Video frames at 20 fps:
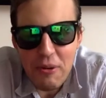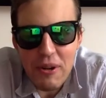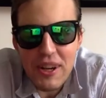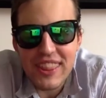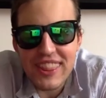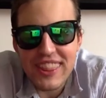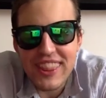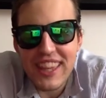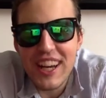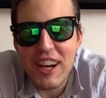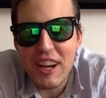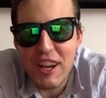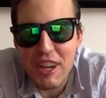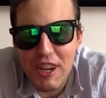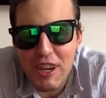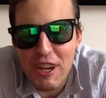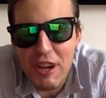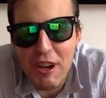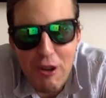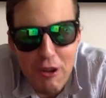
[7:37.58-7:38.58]
with their
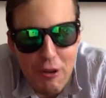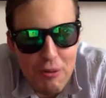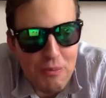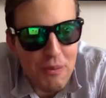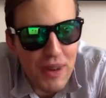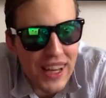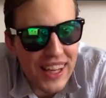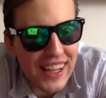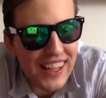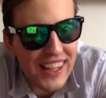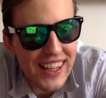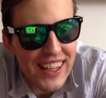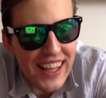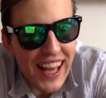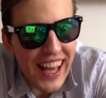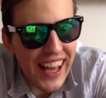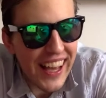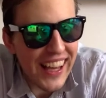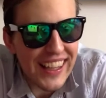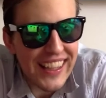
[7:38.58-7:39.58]
human
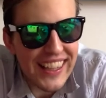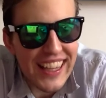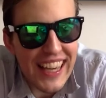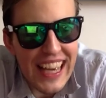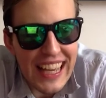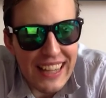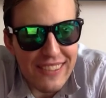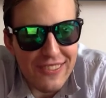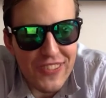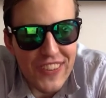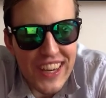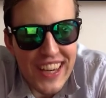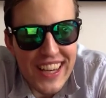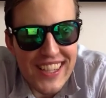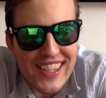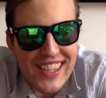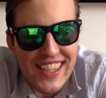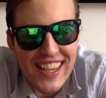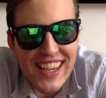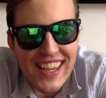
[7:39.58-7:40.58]
and cat
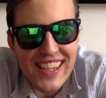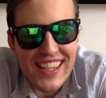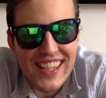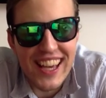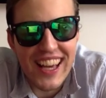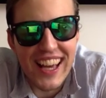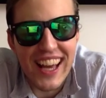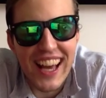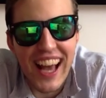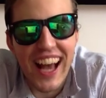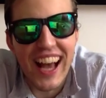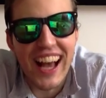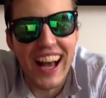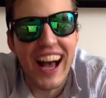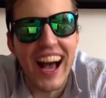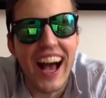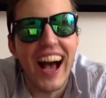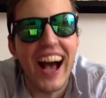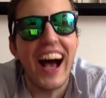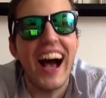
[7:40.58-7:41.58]
faces.
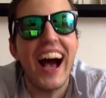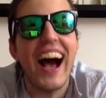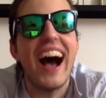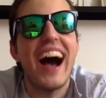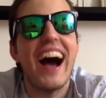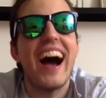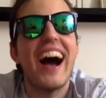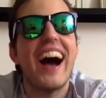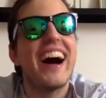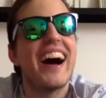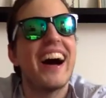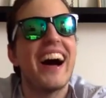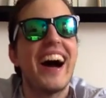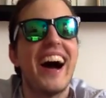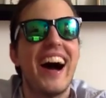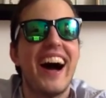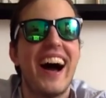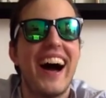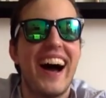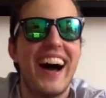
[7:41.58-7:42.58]

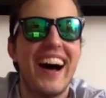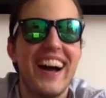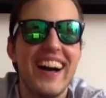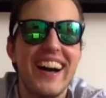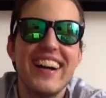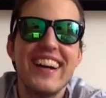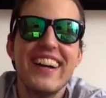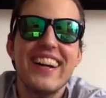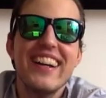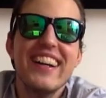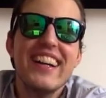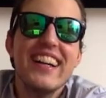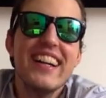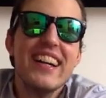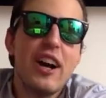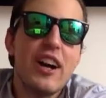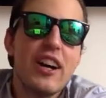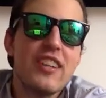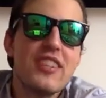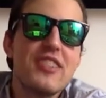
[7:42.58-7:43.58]

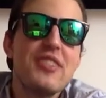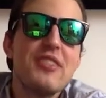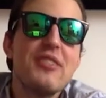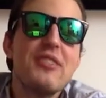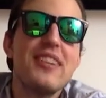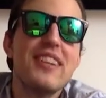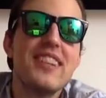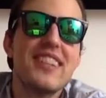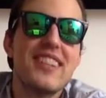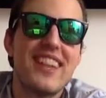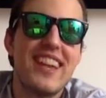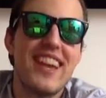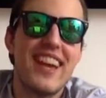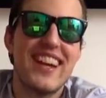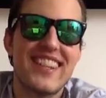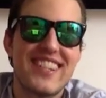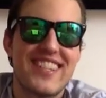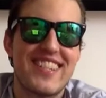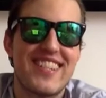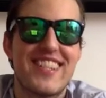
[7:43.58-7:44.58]
as soon as I
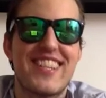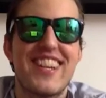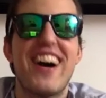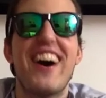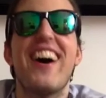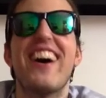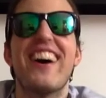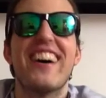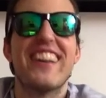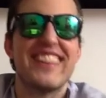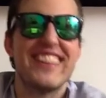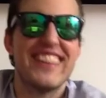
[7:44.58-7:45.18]
saw